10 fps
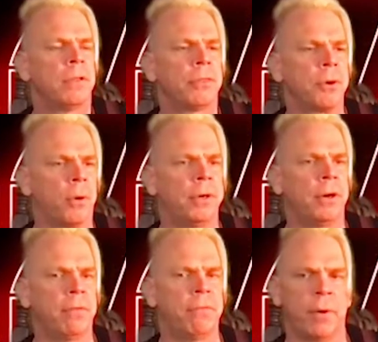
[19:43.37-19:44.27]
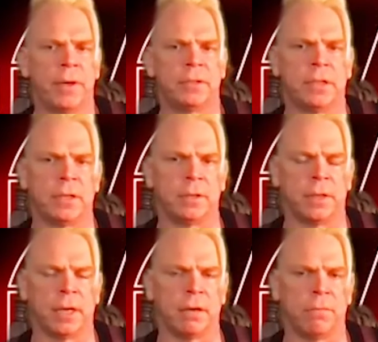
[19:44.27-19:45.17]
throwing her voice in
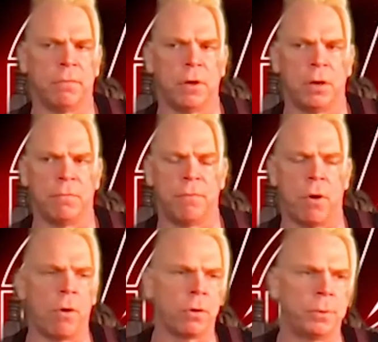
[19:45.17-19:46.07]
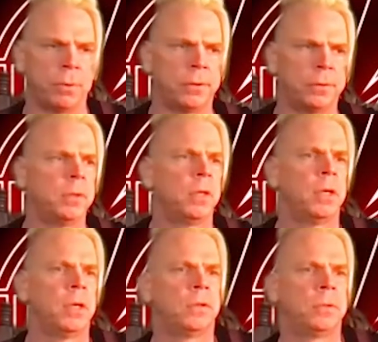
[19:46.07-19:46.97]
like a vulnerable
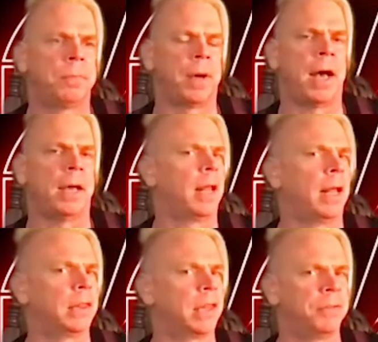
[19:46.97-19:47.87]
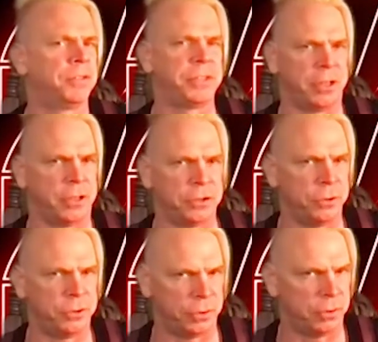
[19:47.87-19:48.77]
spot. And I love singers who
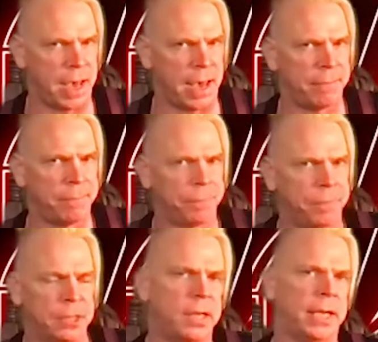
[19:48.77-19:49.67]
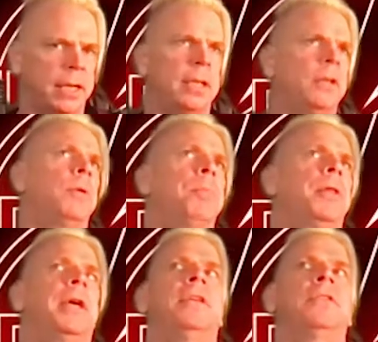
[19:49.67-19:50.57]
do that. They take it into a
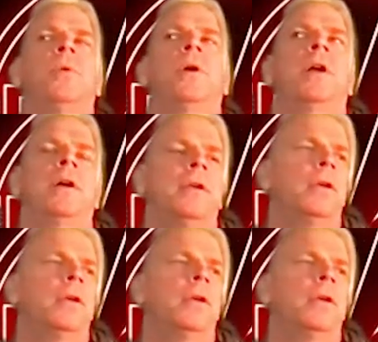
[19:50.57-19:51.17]
place where,